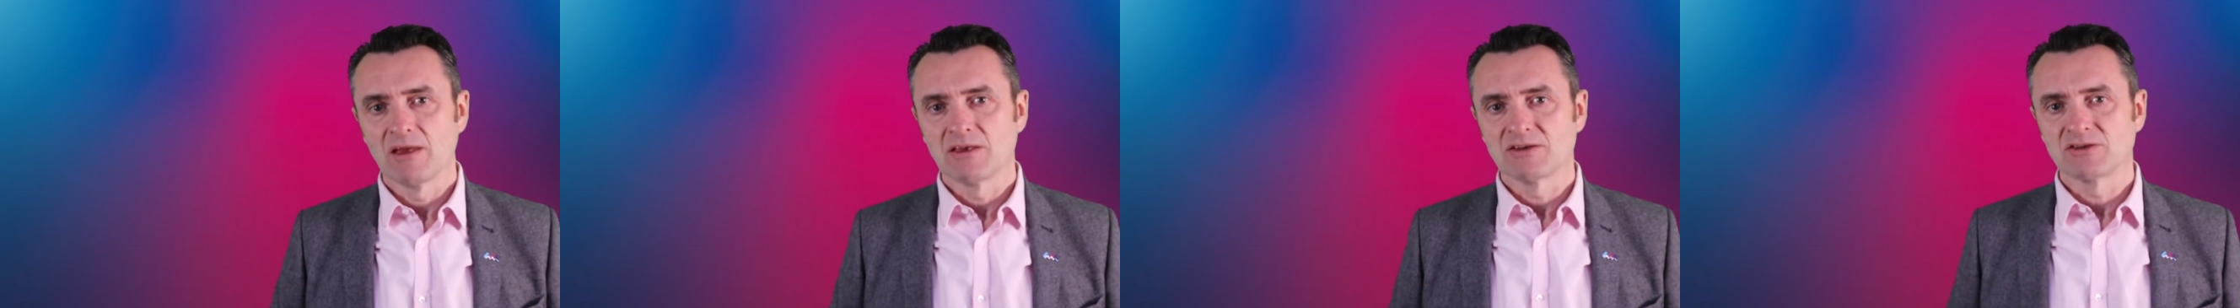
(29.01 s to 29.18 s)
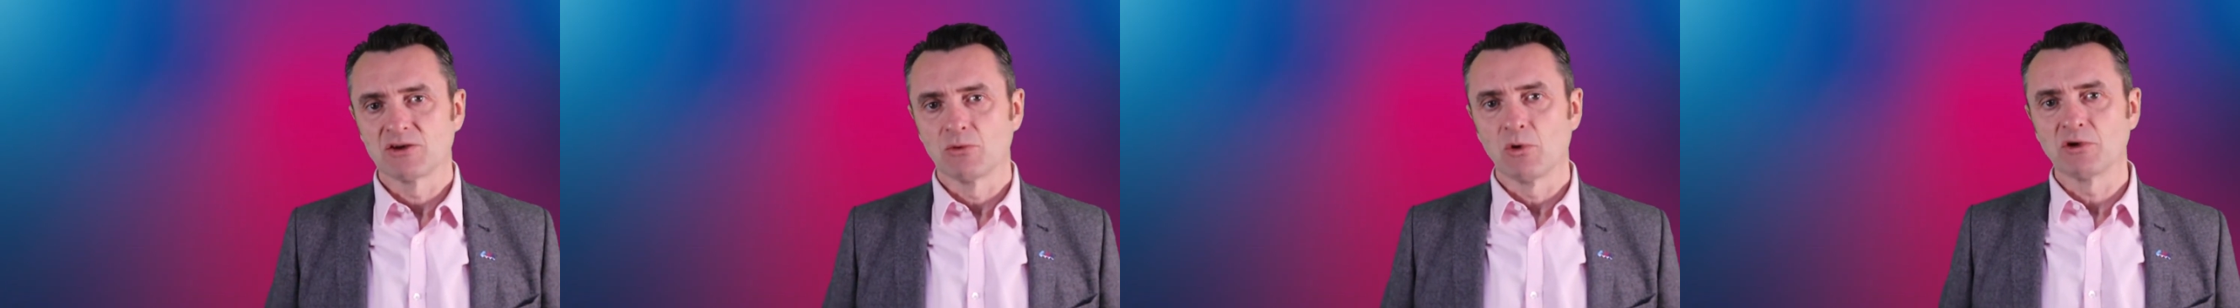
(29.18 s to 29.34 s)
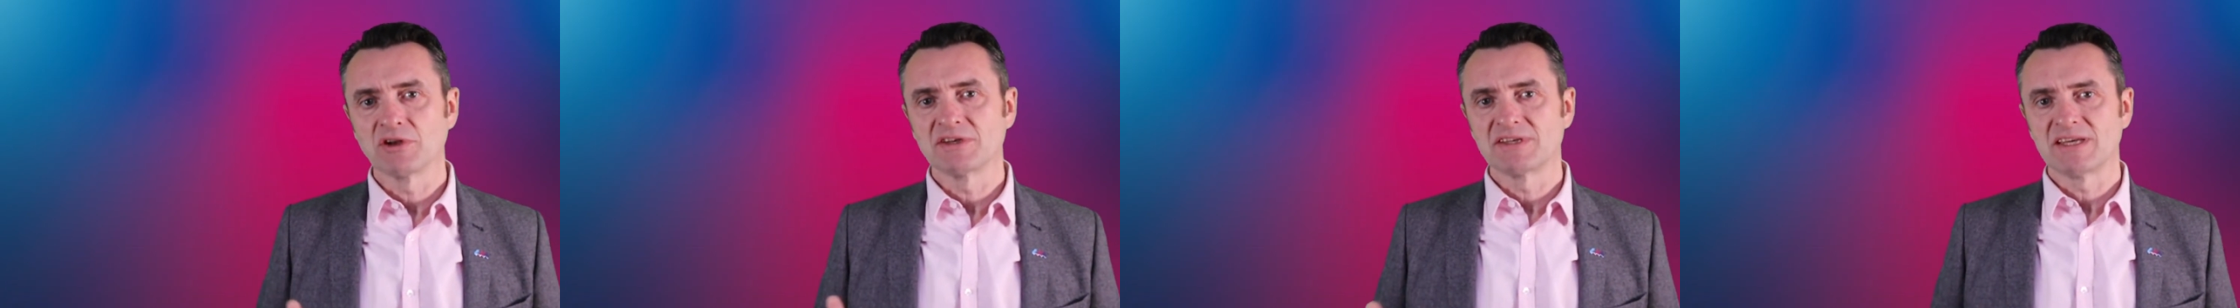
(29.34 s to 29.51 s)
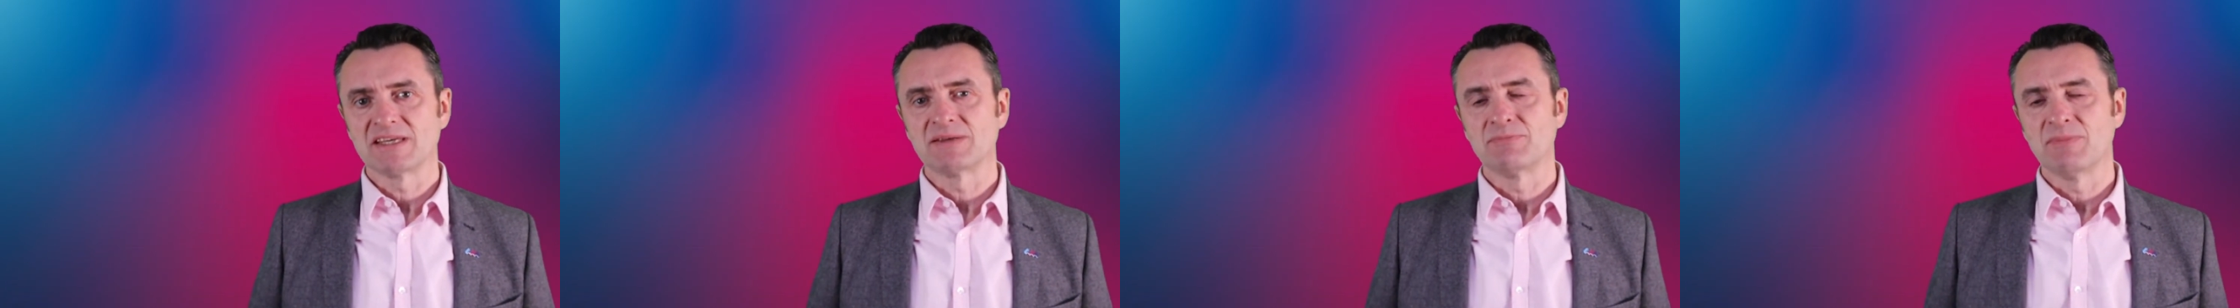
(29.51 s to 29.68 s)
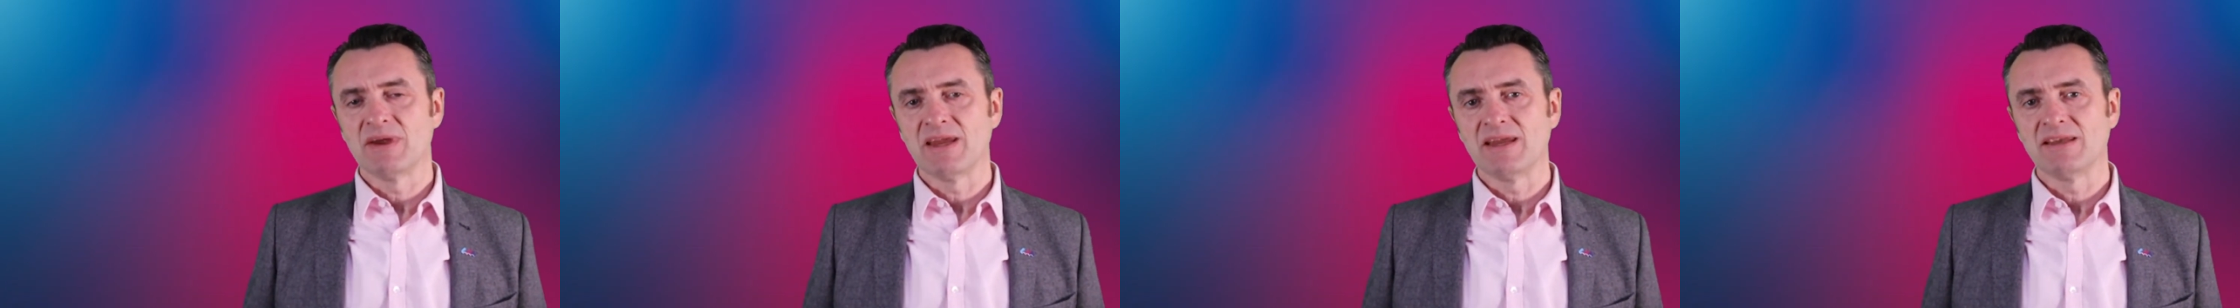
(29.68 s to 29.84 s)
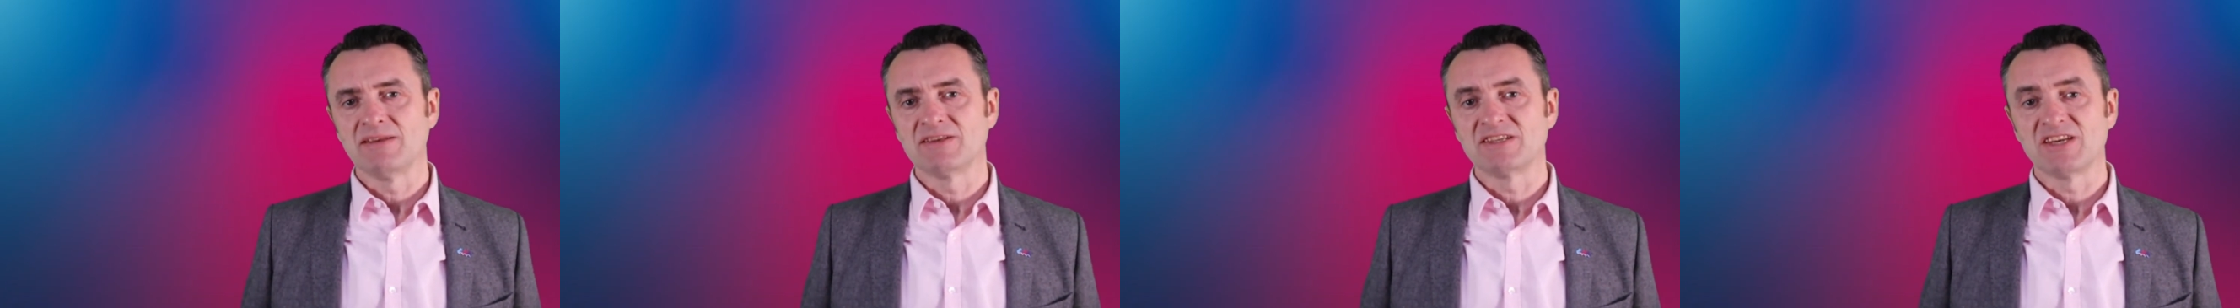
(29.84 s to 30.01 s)
So what does this
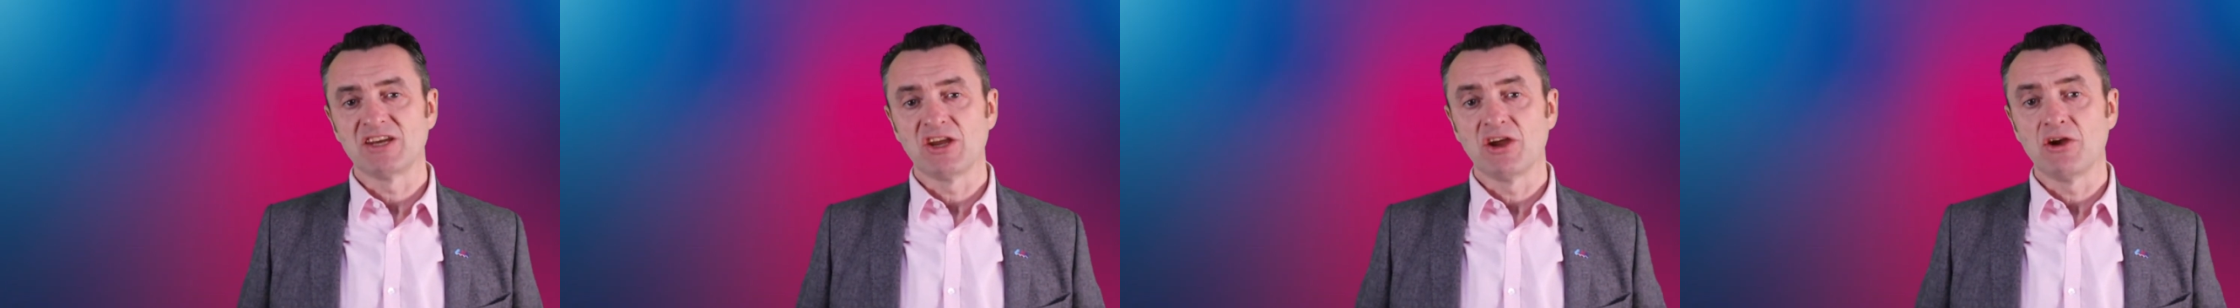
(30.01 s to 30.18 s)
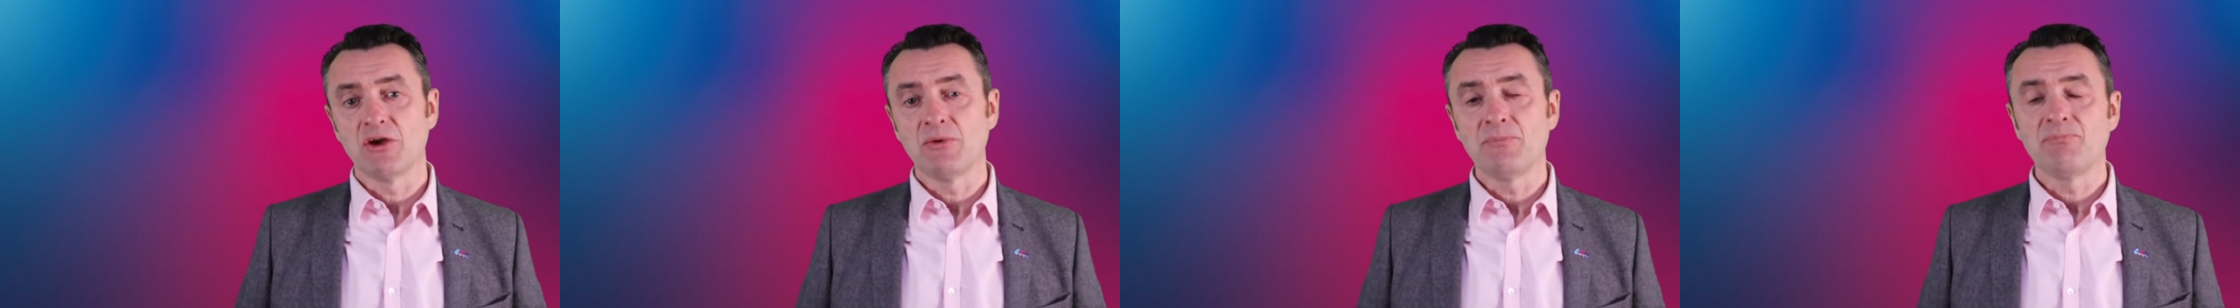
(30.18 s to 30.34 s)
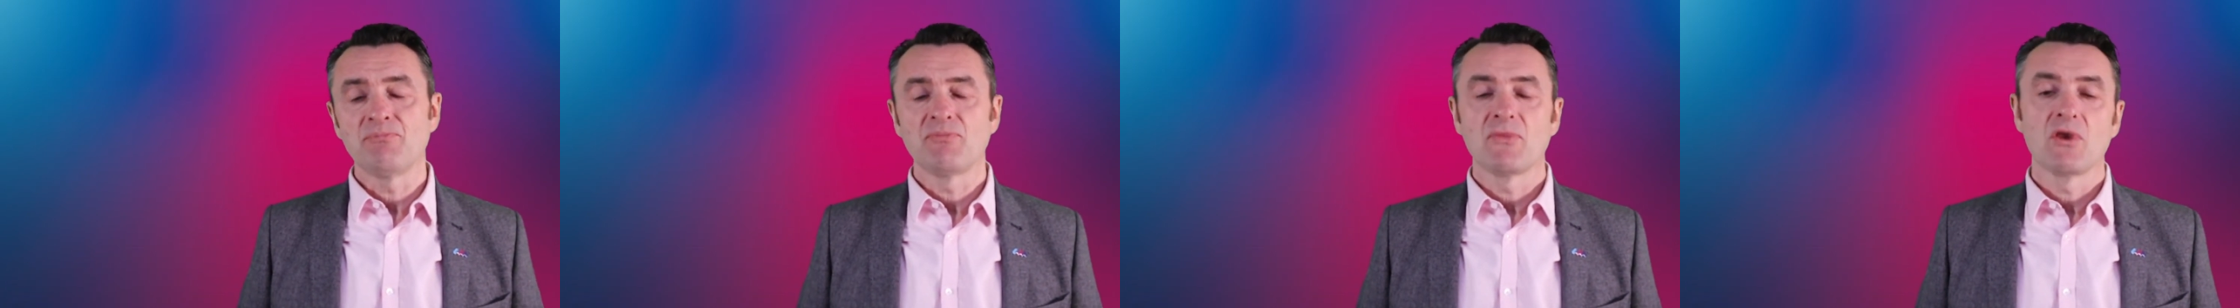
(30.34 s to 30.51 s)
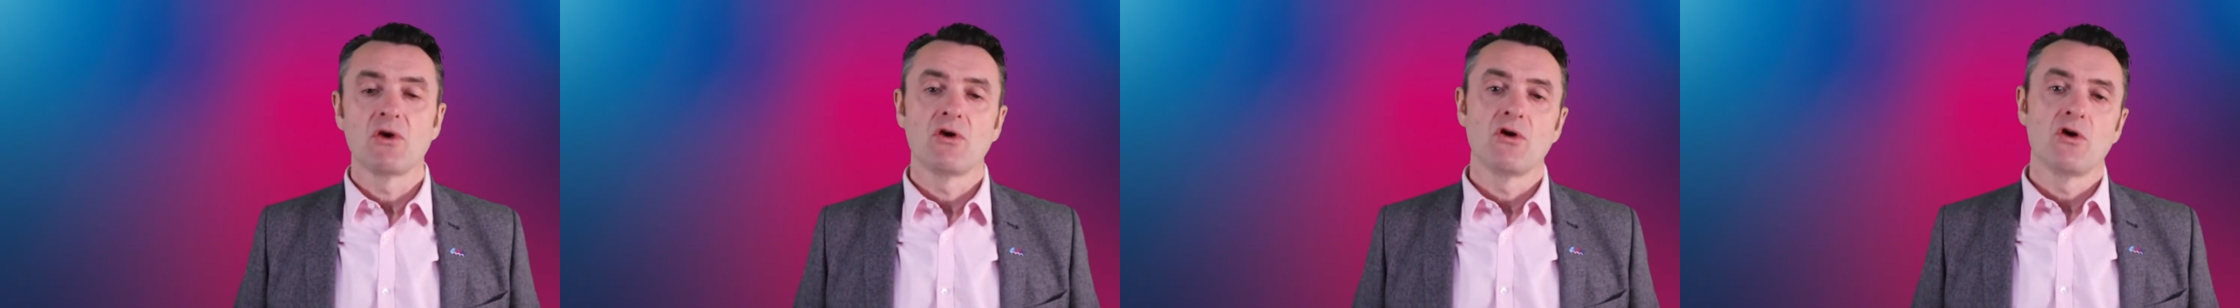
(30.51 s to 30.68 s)
mean to you?